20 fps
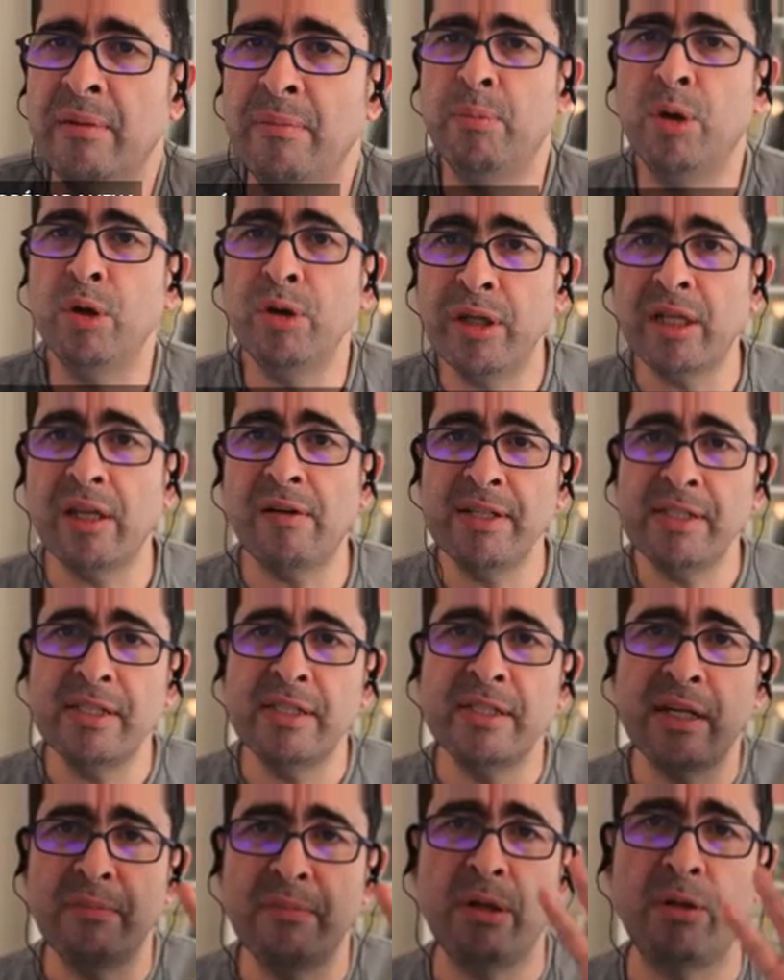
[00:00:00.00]
Both
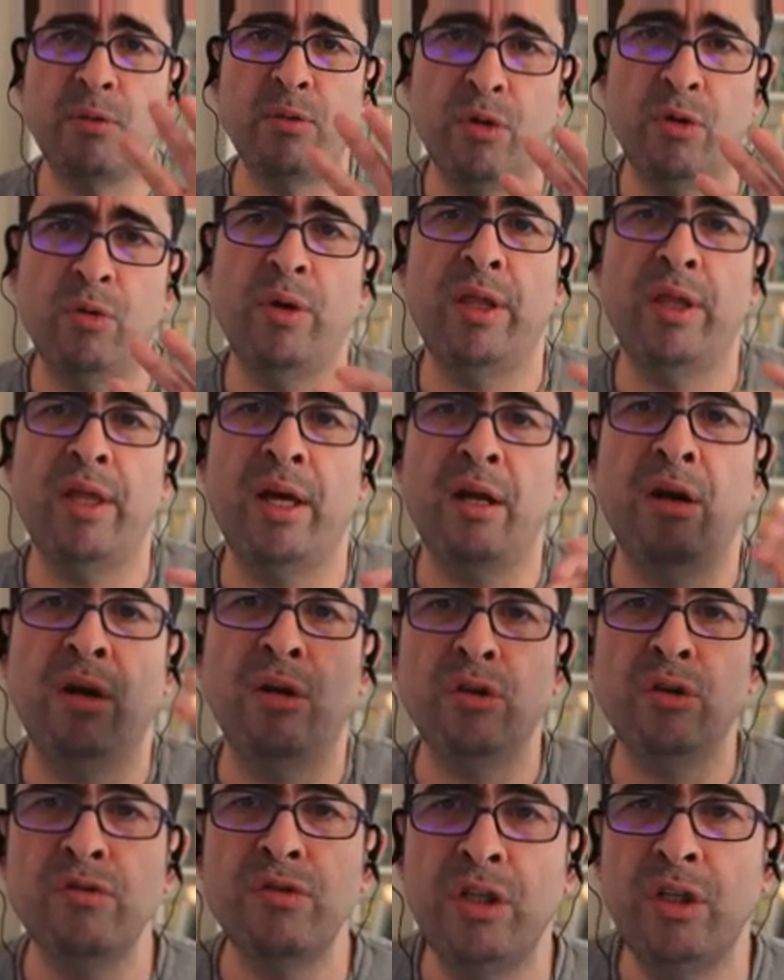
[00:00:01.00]
databases are big, you know, where there are a
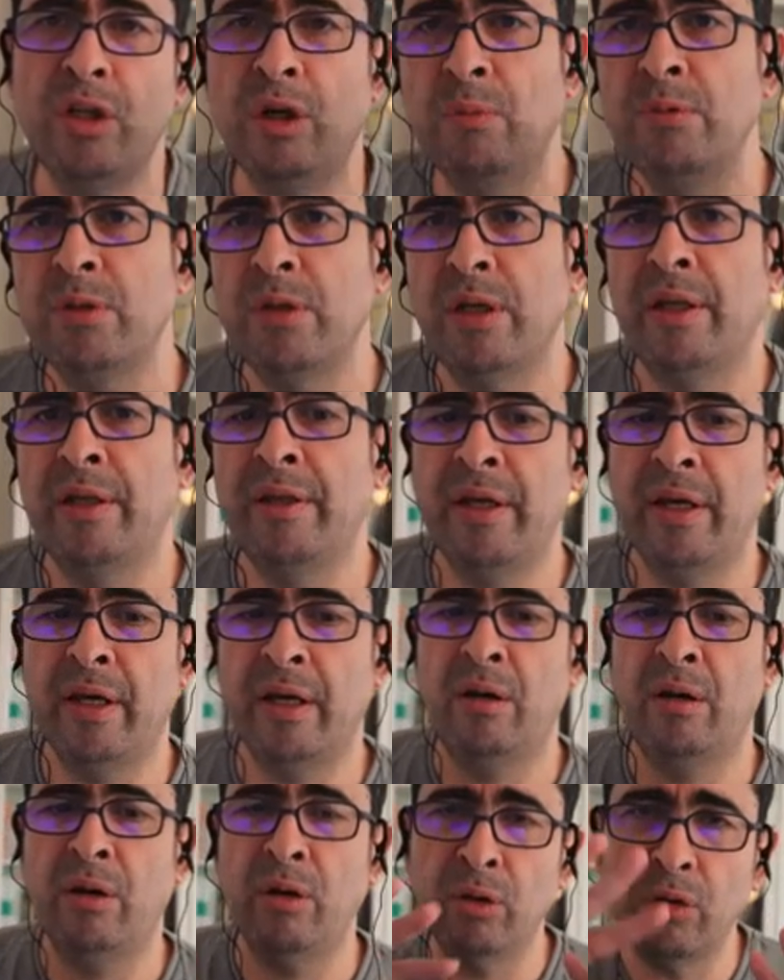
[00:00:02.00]
lot of genomes and there
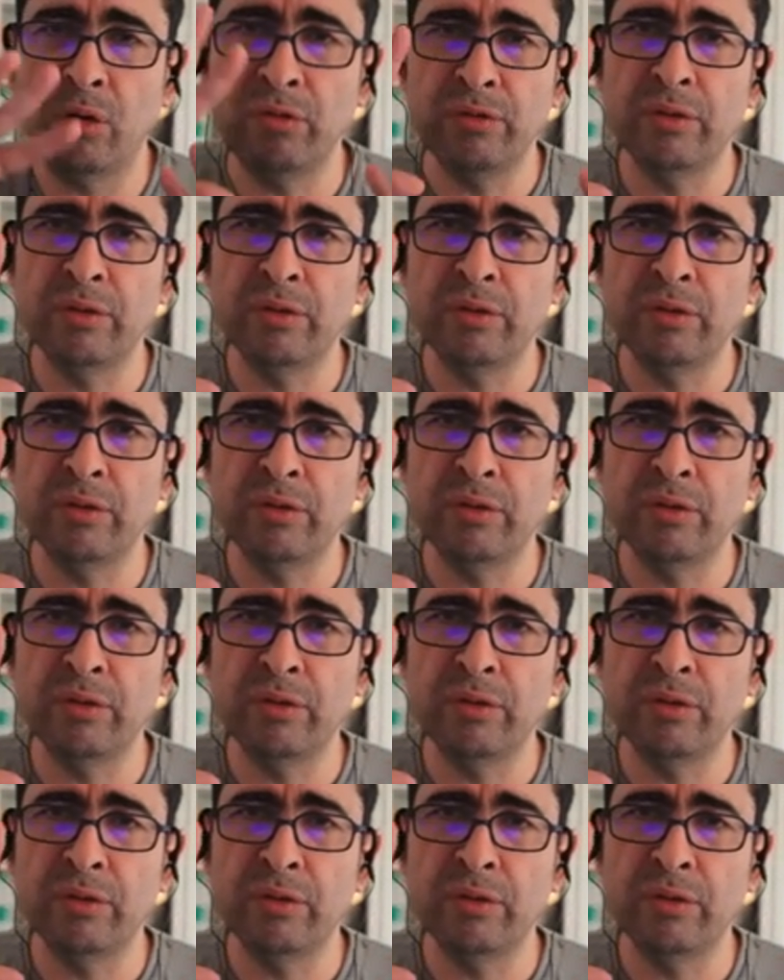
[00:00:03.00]
are a lot of